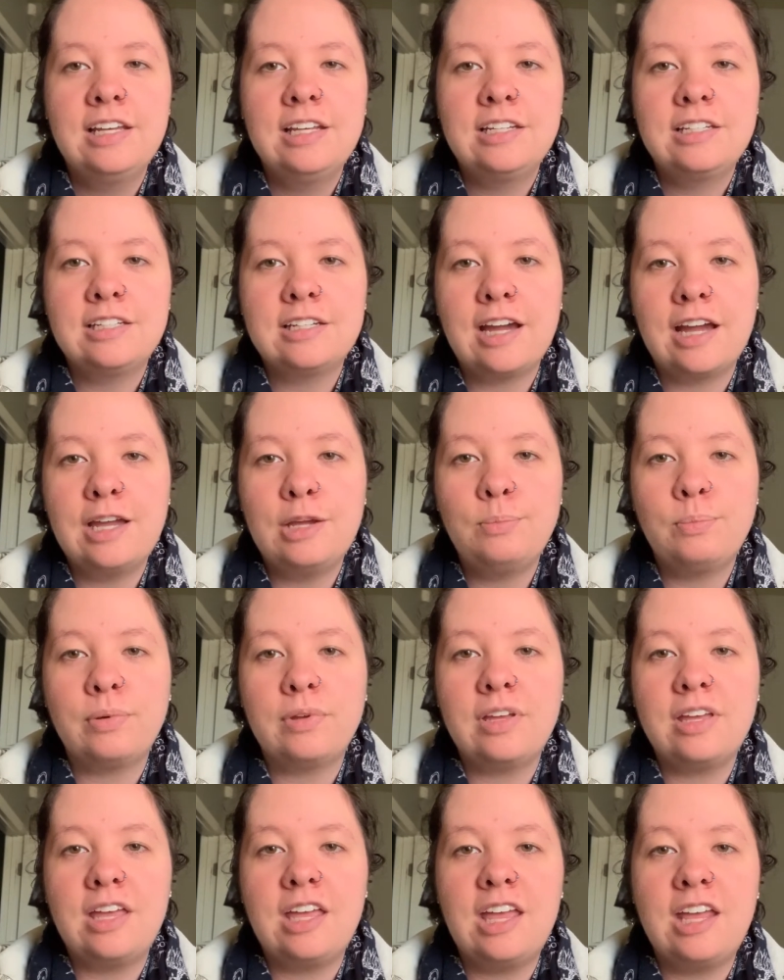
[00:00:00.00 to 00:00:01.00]
type
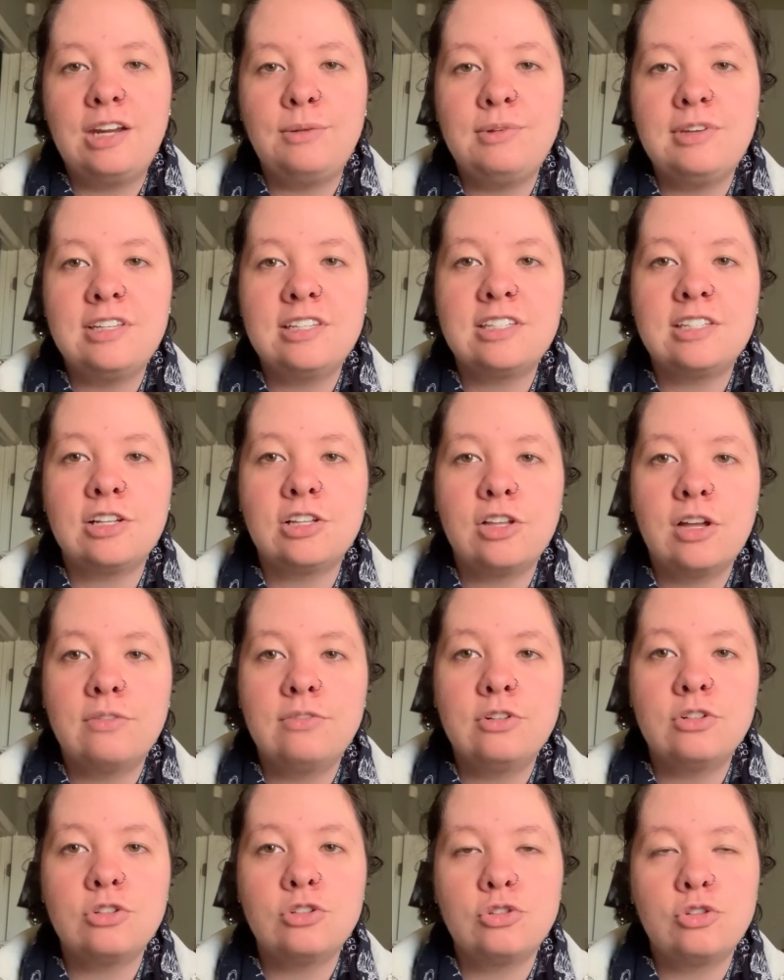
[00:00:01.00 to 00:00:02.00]
enemies to
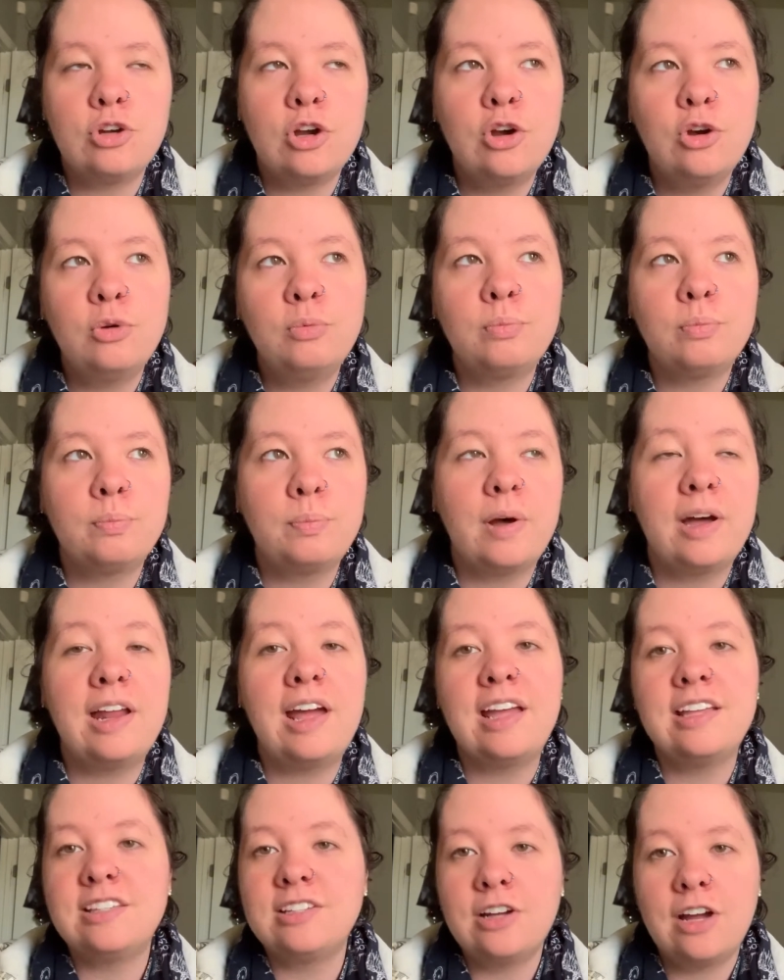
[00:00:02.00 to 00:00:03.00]
lovers trope, but
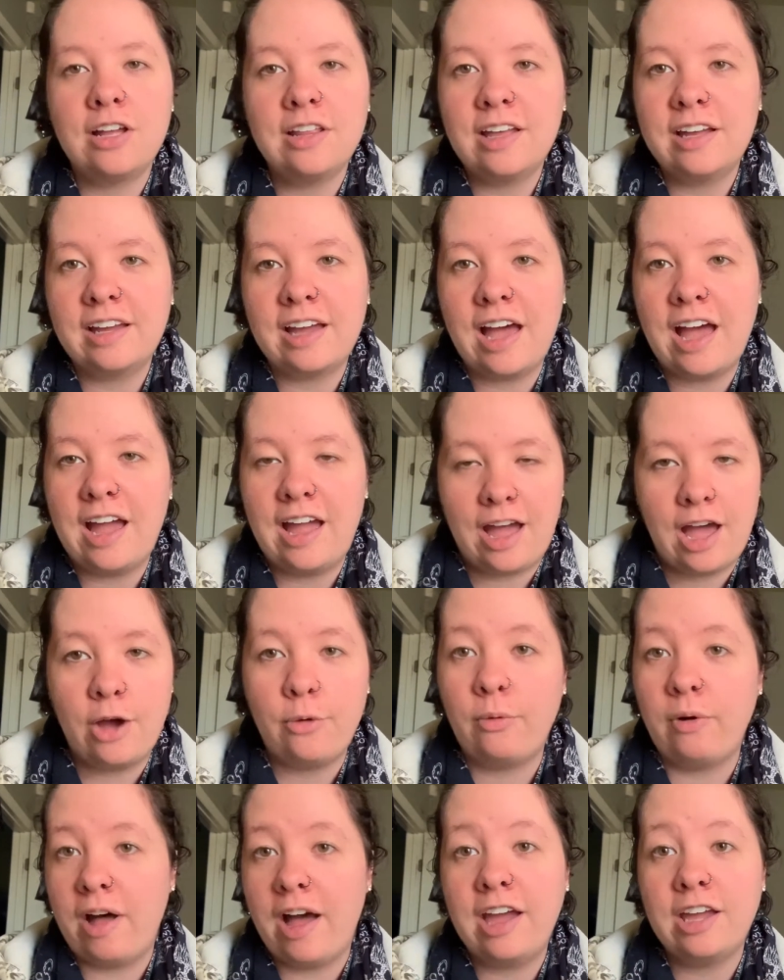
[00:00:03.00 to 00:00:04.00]
it's not like I,
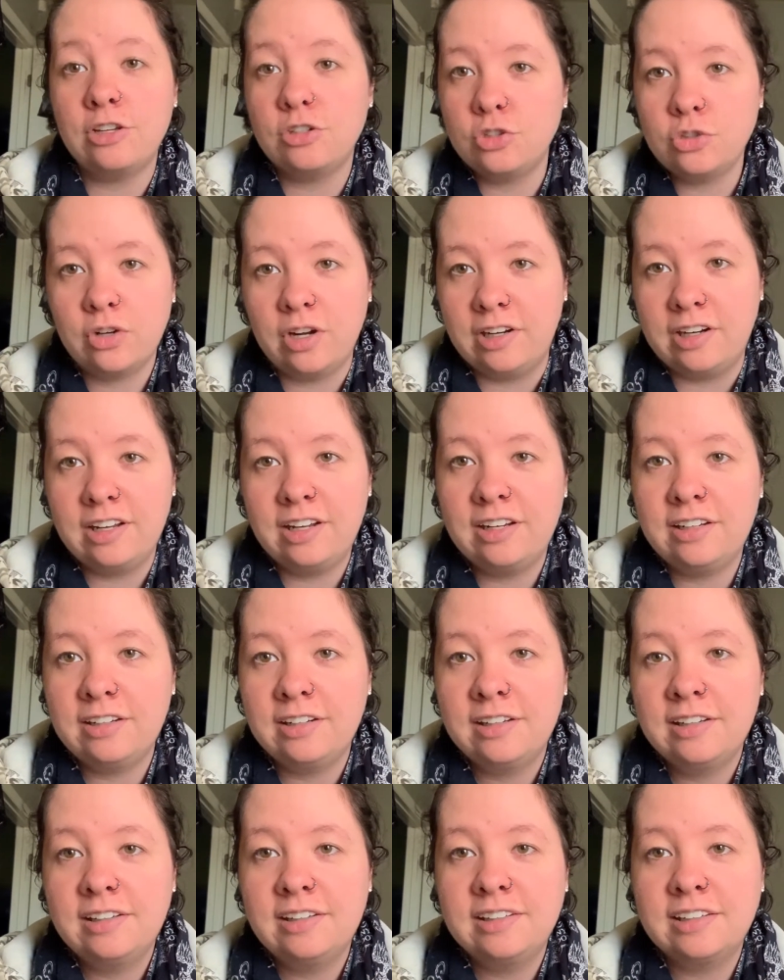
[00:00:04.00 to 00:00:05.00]
well, I enjoyed it
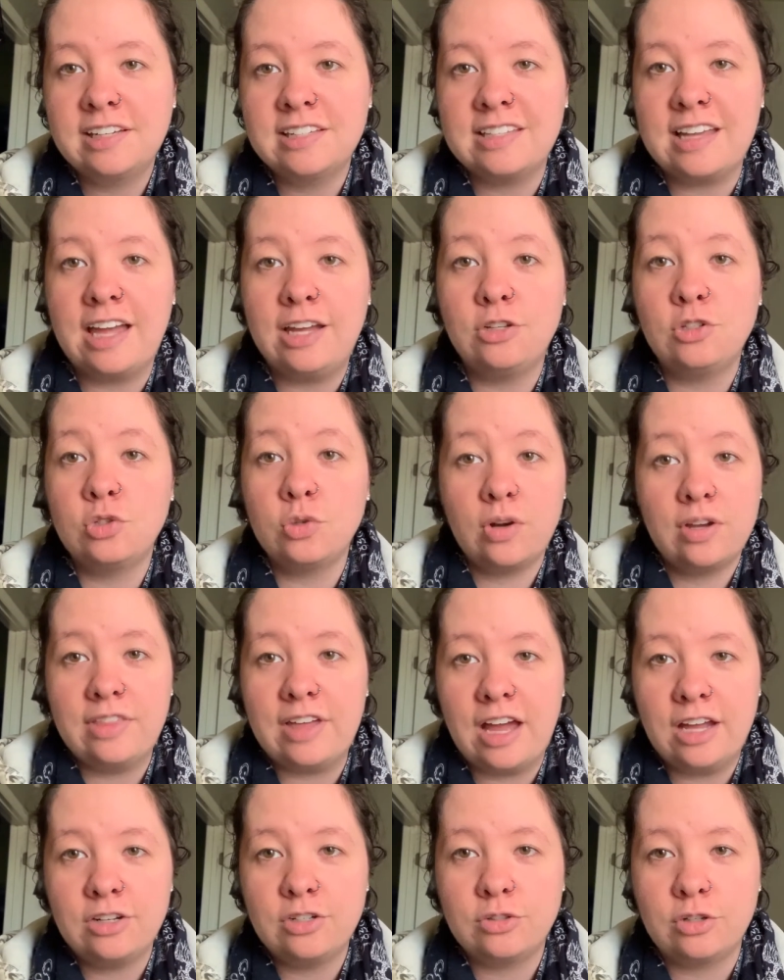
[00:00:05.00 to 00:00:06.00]
because I enjoy
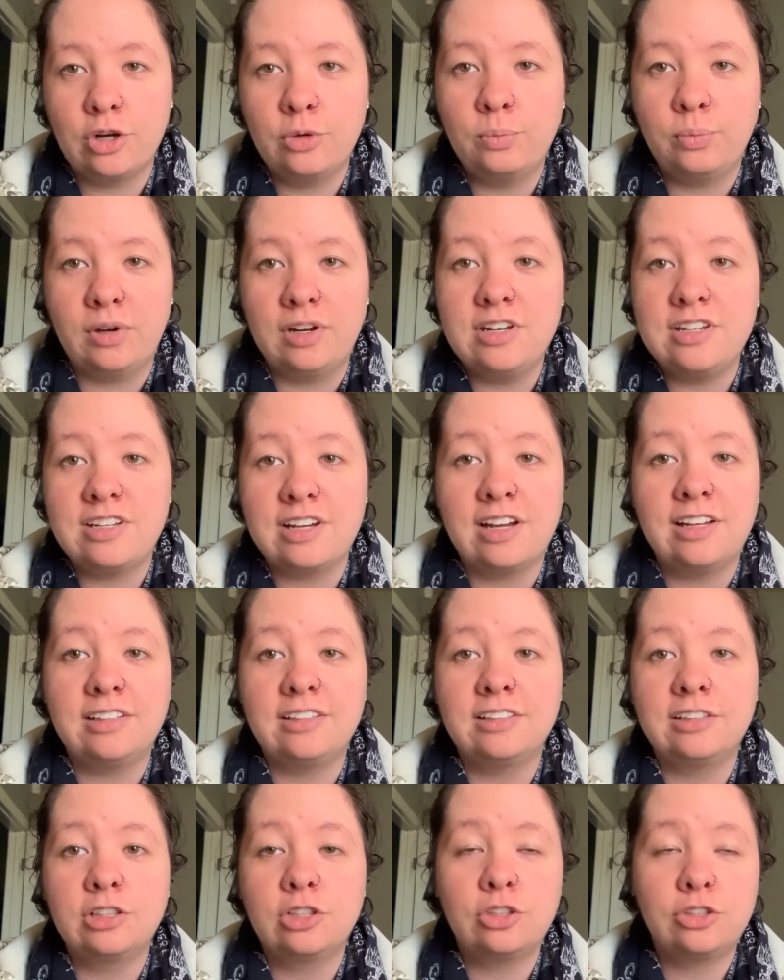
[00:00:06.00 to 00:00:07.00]
that trope when
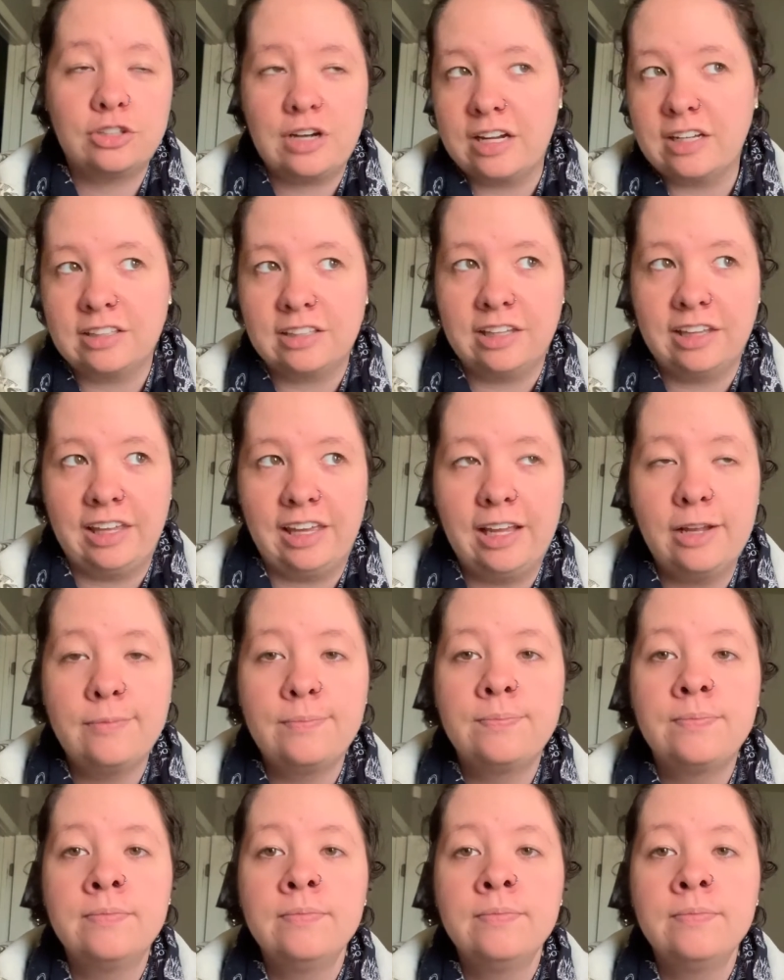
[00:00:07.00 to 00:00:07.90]
done correctly.